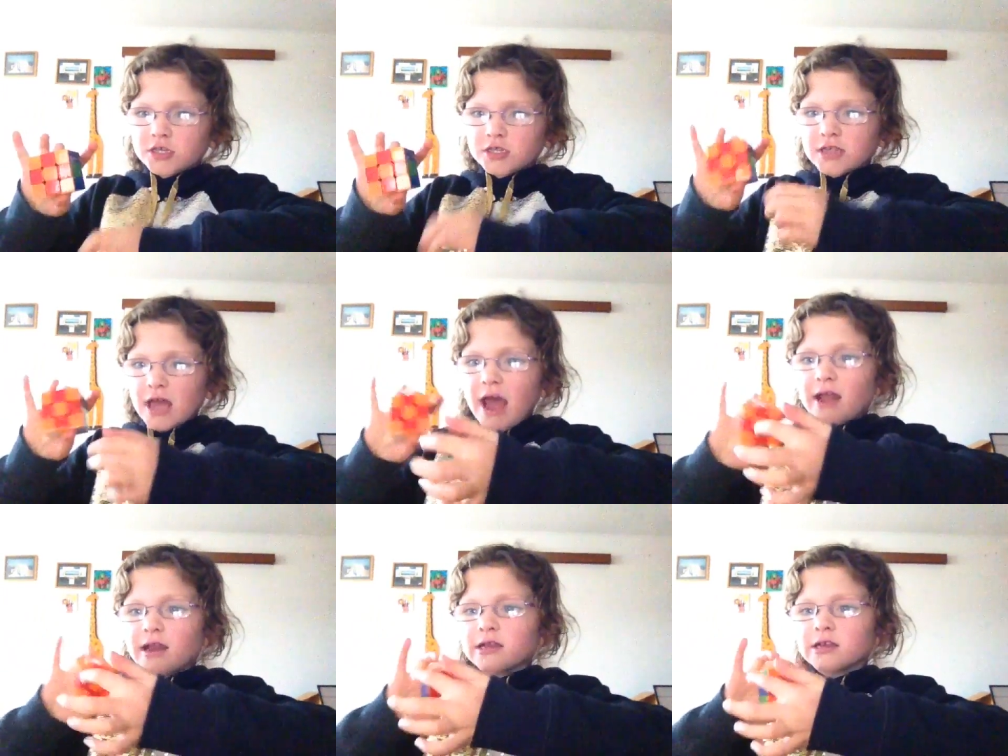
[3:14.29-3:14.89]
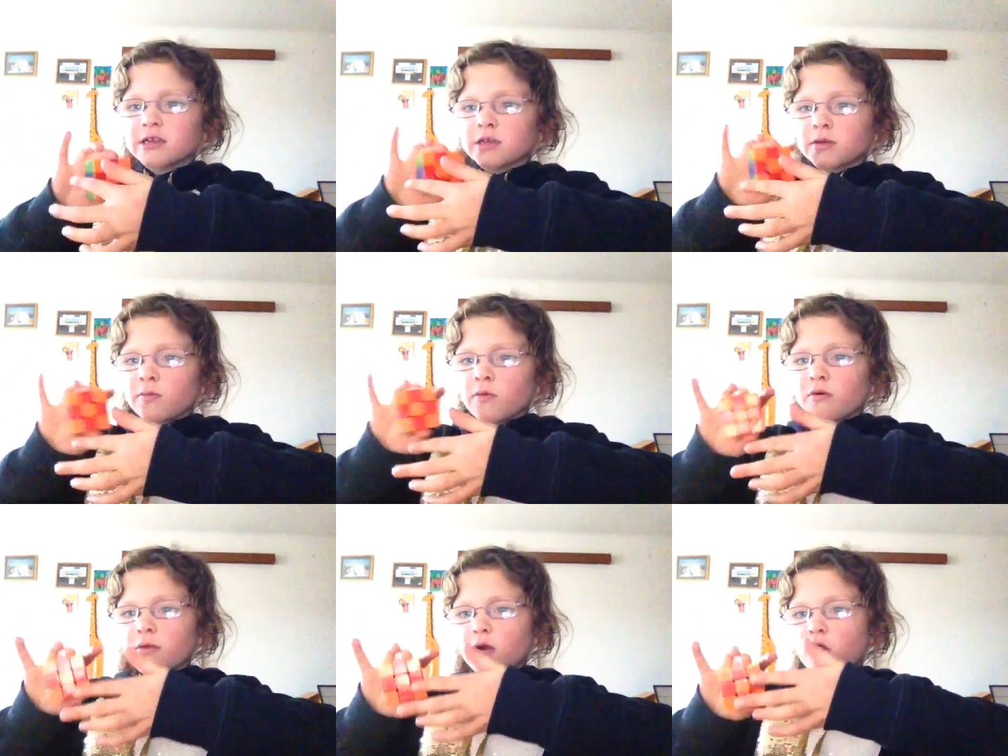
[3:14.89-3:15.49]
that is
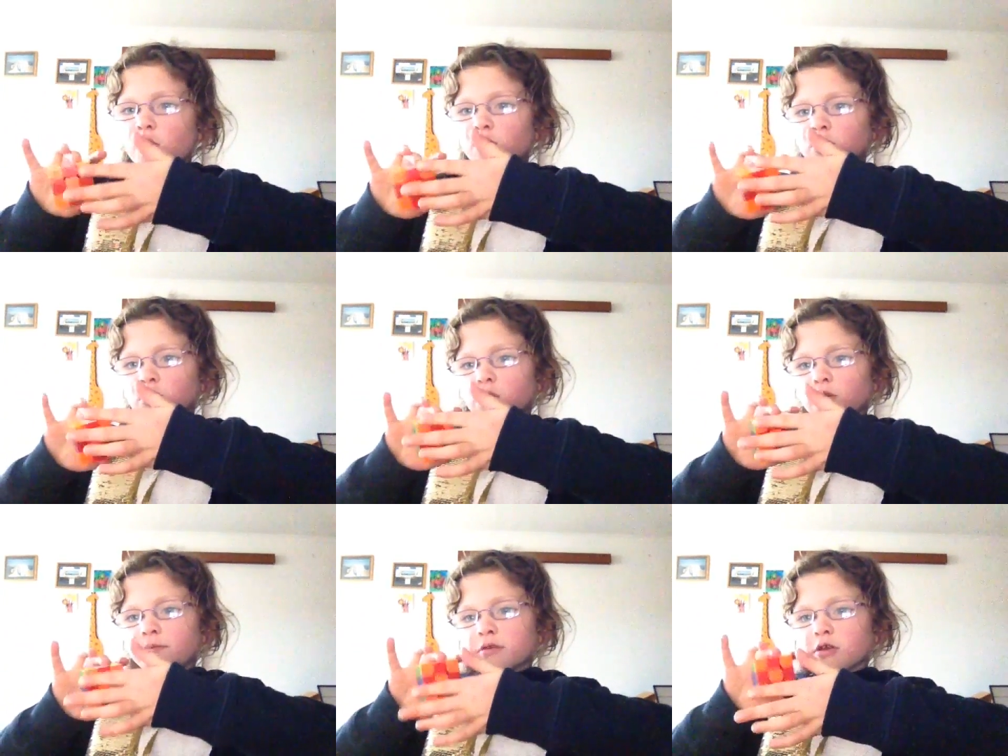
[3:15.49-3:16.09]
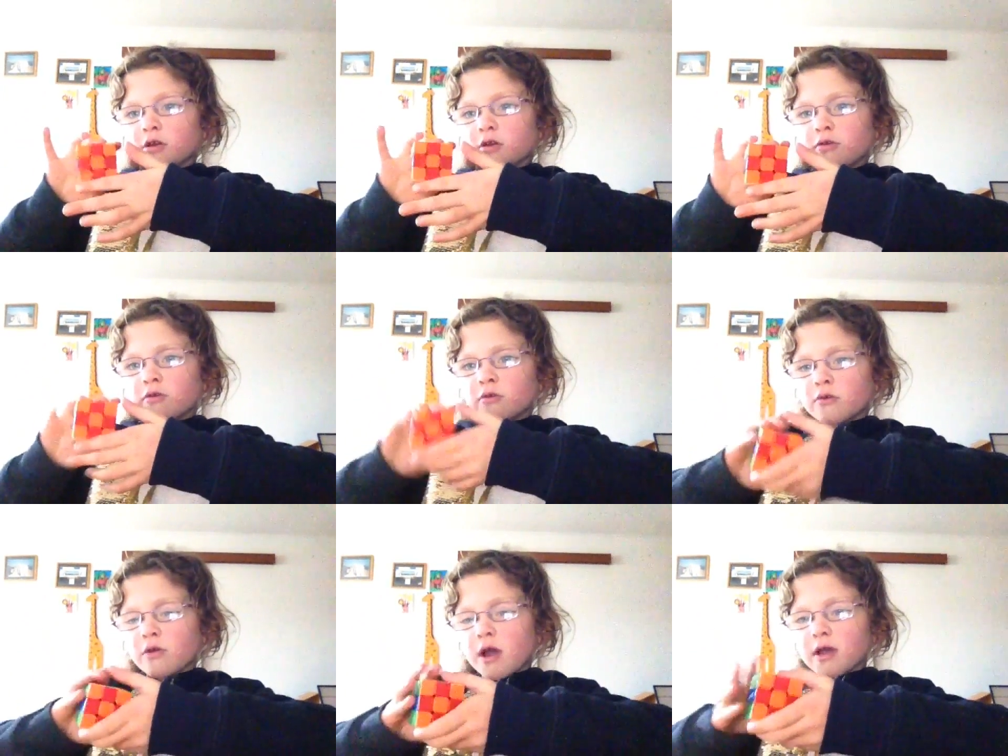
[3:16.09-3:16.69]
what the whole cube's going to
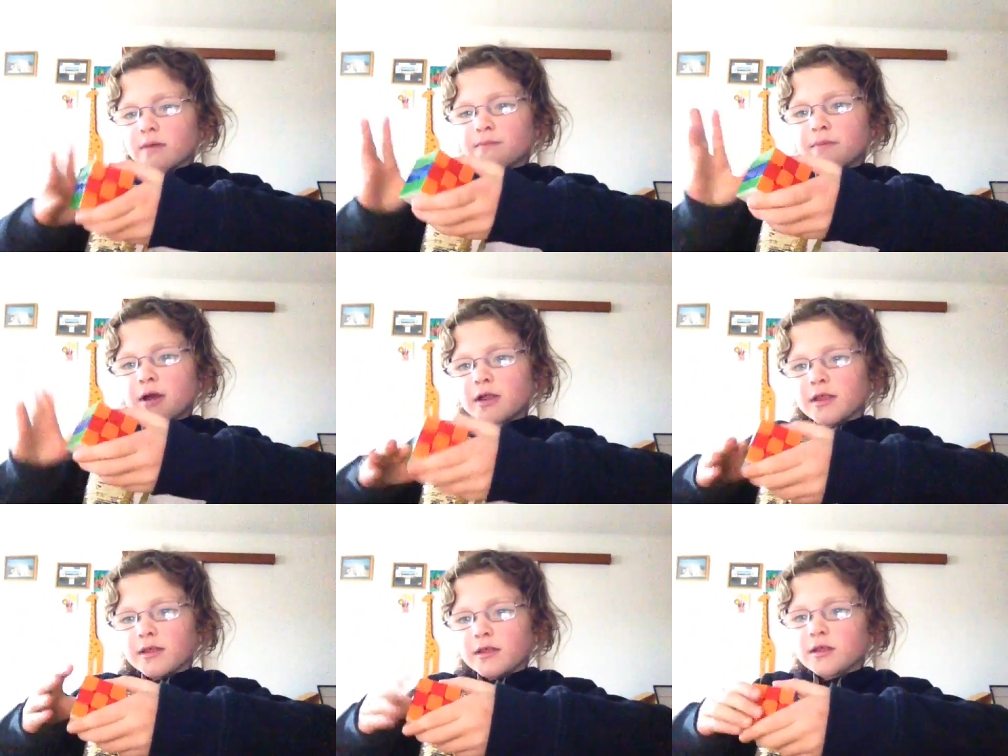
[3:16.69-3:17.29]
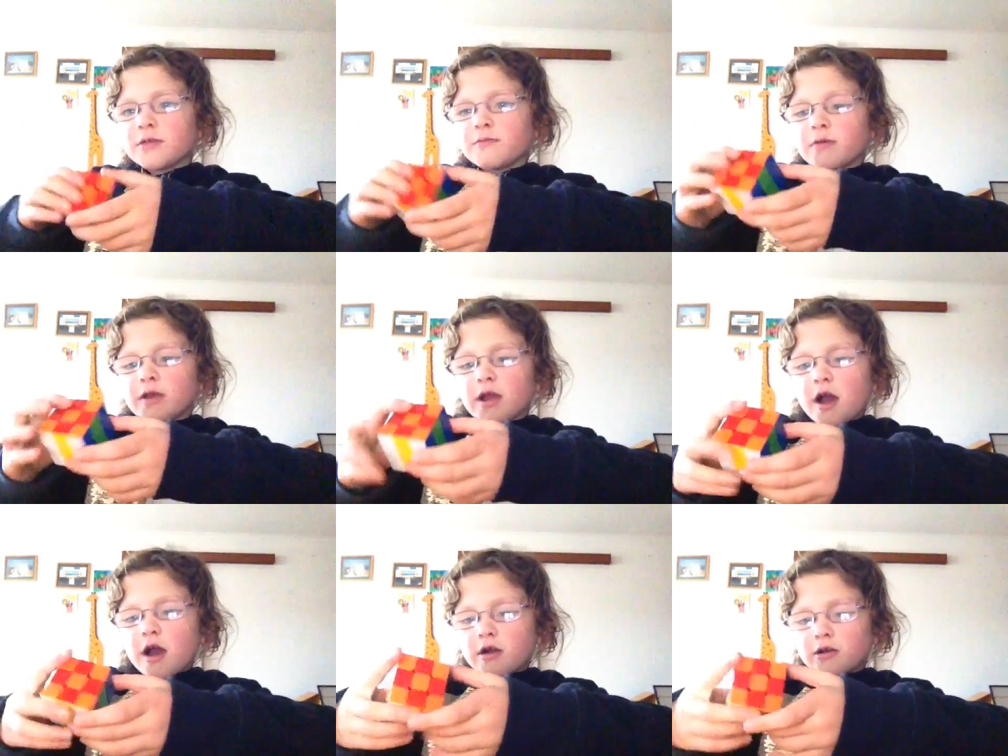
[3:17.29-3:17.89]
look like, but in
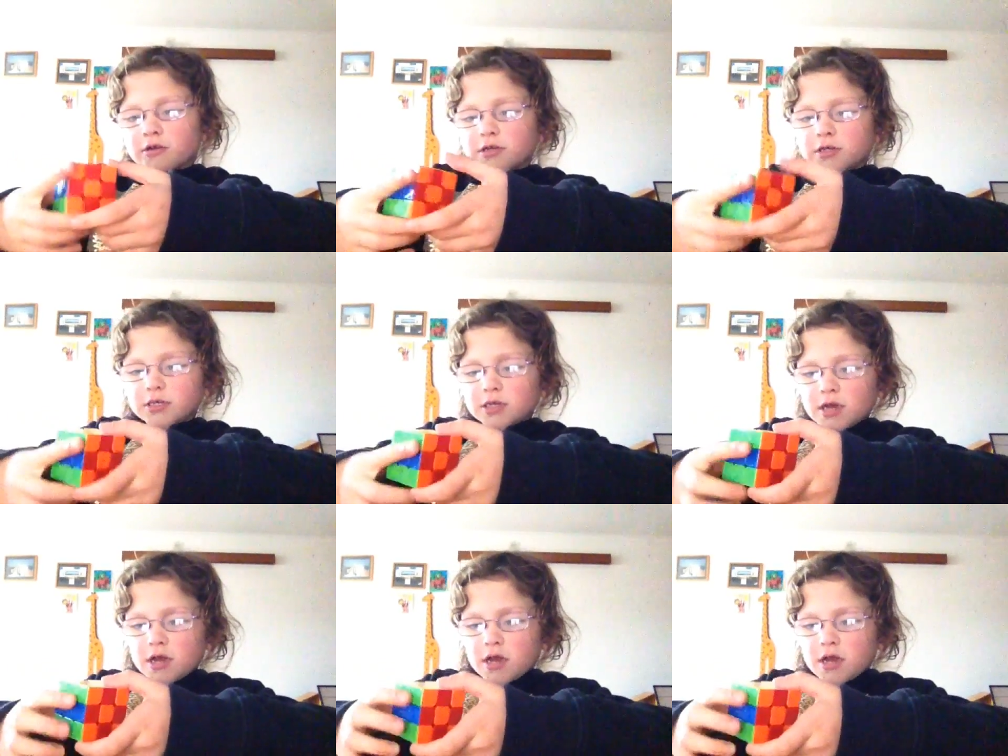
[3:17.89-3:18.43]
different colours.